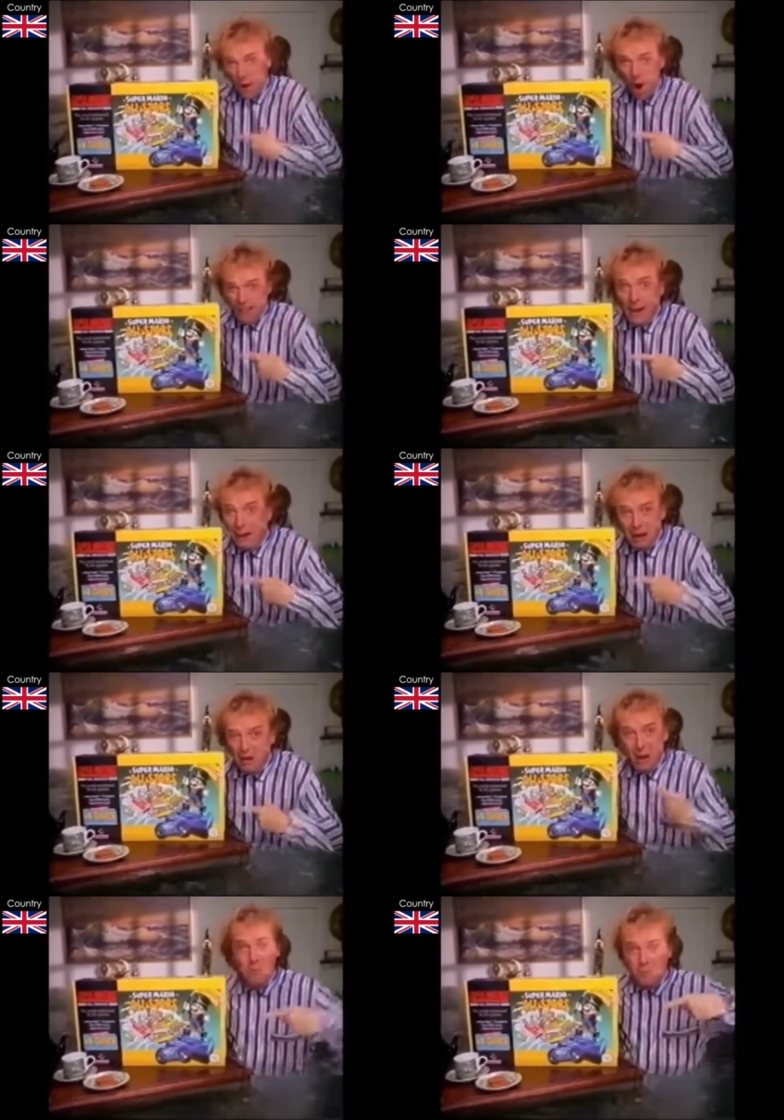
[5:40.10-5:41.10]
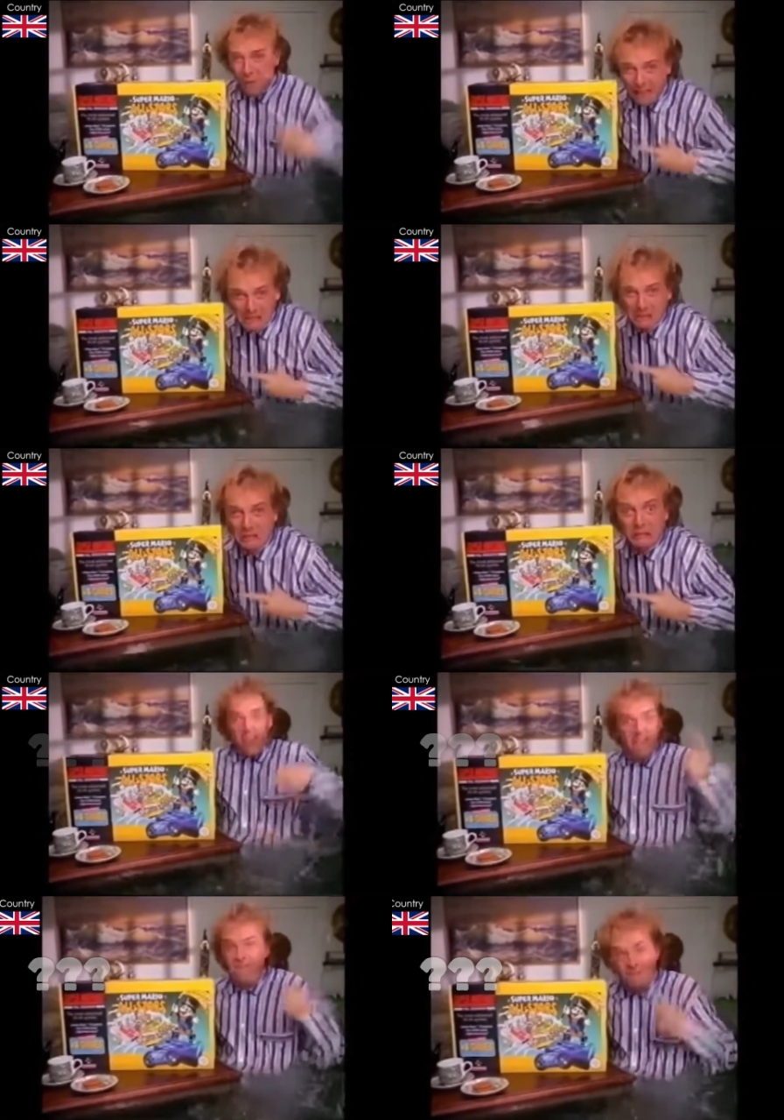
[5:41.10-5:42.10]
four come along
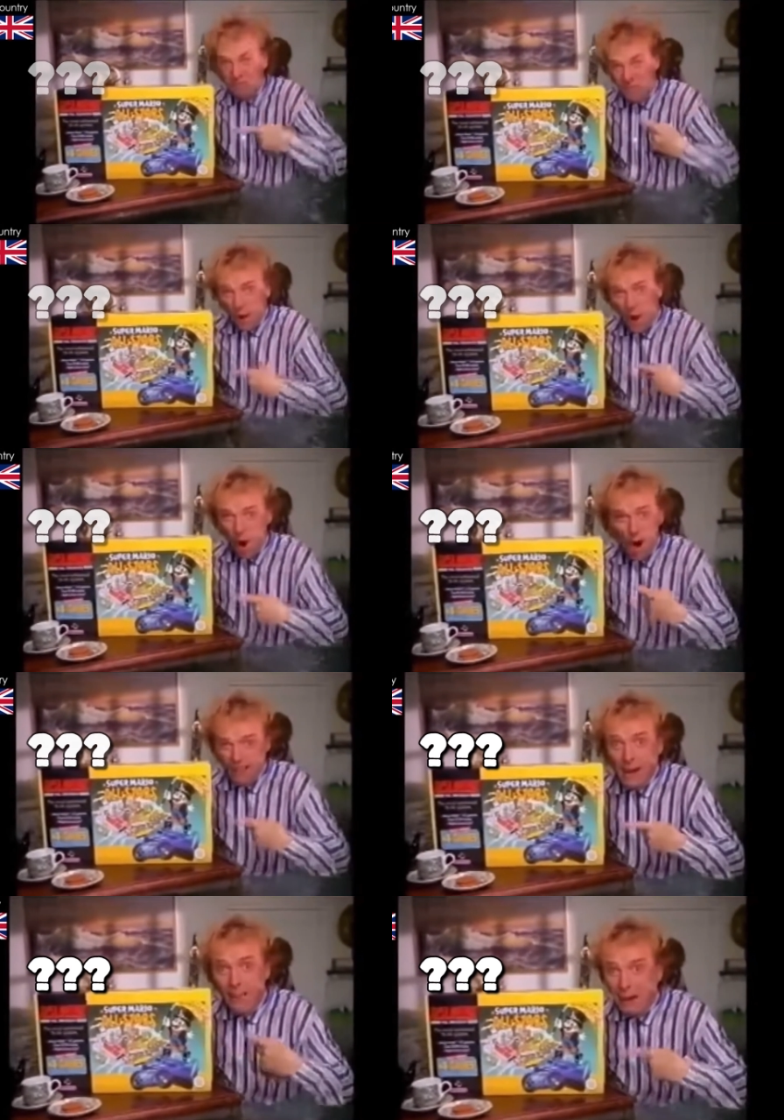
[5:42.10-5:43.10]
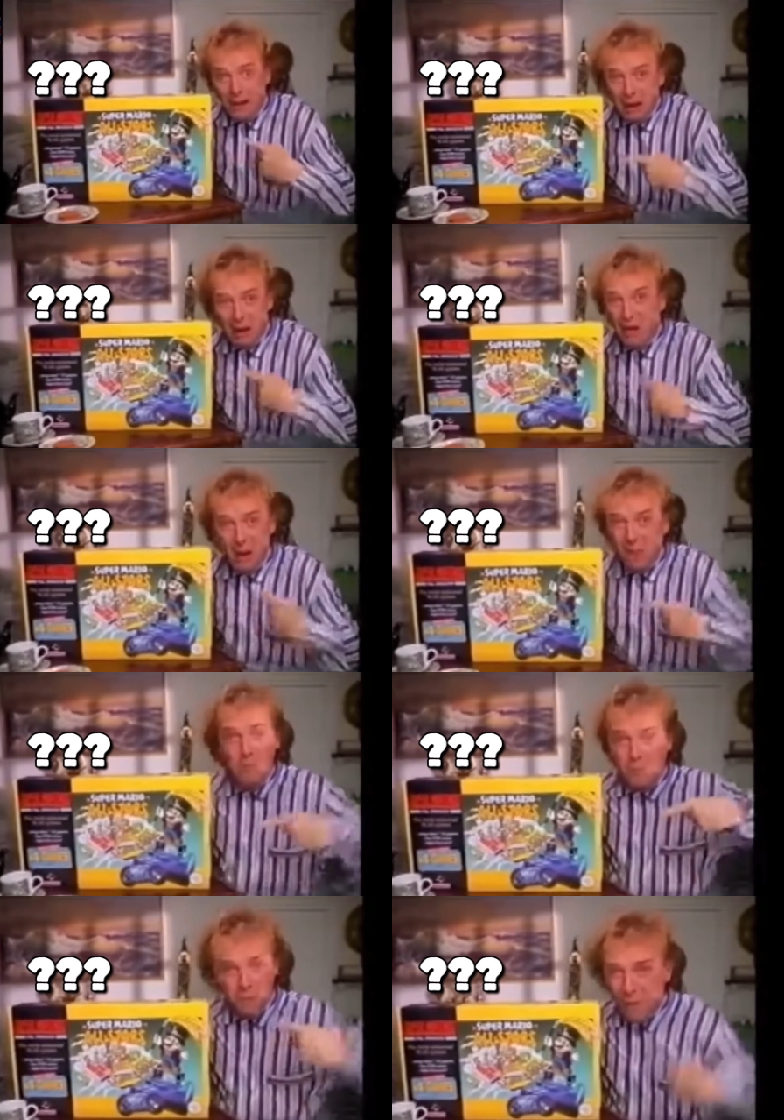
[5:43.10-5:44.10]
at once.